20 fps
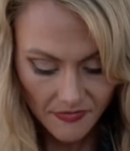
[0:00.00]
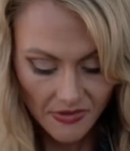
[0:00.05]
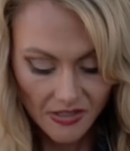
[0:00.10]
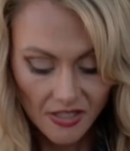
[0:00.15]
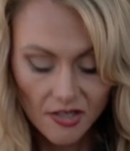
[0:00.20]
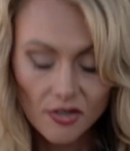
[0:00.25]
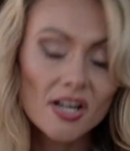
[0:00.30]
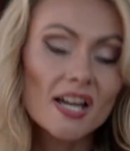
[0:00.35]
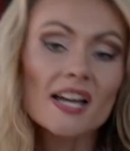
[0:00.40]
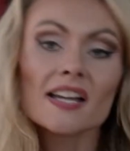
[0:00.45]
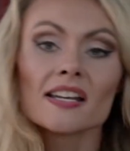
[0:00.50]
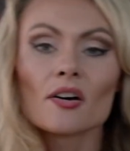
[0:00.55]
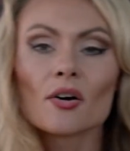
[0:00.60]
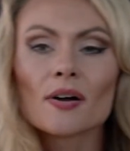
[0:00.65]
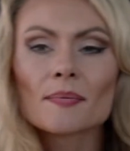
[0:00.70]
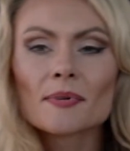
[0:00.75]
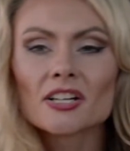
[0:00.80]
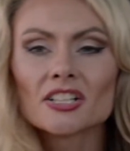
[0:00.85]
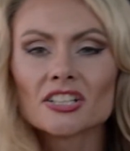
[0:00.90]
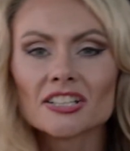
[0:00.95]
Okay, now
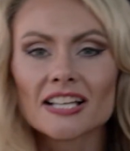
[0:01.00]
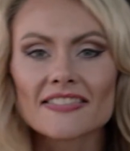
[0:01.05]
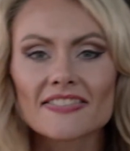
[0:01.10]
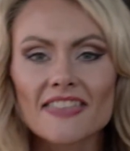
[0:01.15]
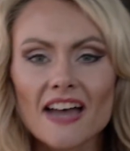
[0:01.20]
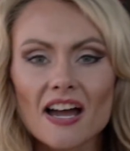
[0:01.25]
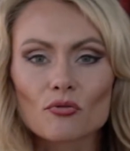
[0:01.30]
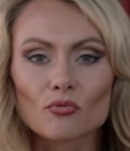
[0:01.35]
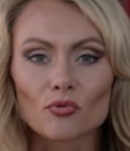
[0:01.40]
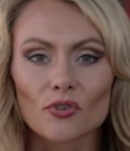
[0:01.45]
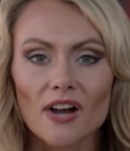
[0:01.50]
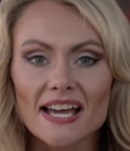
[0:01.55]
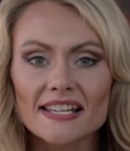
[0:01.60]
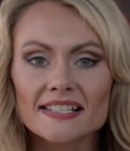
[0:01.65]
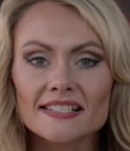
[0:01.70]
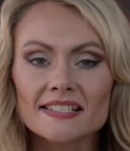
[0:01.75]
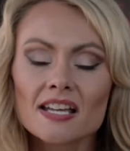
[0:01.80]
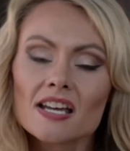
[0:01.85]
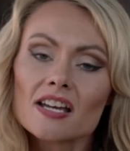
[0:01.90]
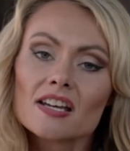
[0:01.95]
I'm going to let that
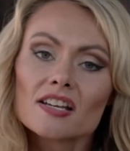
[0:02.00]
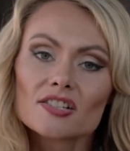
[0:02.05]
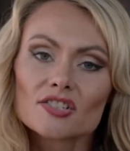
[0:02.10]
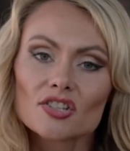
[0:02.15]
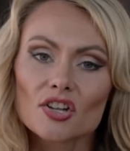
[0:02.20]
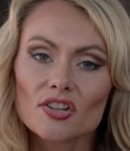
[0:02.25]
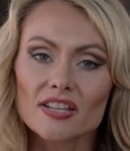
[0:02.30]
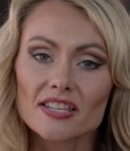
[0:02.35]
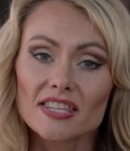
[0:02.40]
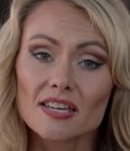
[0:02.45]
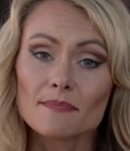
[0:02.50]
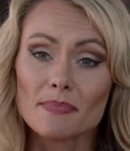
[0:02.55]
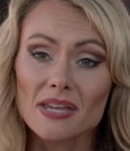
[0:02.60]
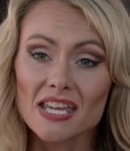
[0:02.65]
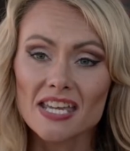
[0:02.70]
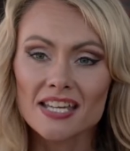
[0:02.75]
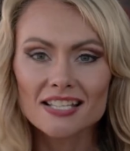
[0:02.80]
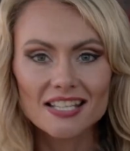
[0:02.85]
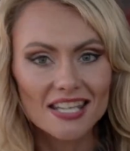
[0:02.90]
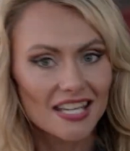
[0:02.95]
rest so that the
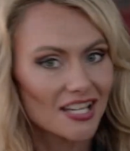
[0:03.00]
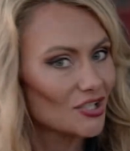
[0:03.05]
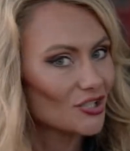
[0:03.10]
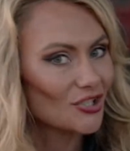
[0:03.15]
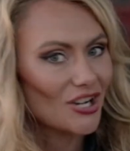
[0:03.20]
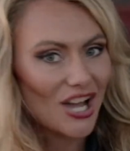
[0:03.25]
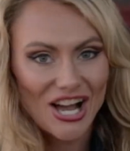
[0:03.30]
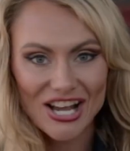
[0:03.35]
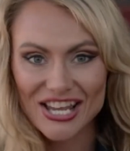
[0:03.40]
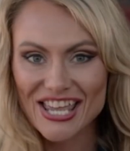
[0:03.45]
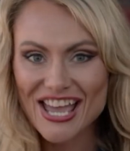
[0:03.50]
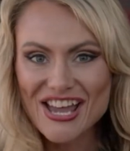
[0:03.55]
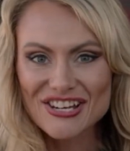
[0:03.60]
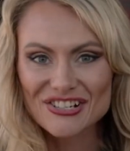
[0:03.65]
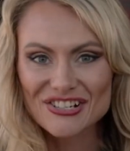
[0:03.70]
meat can, again,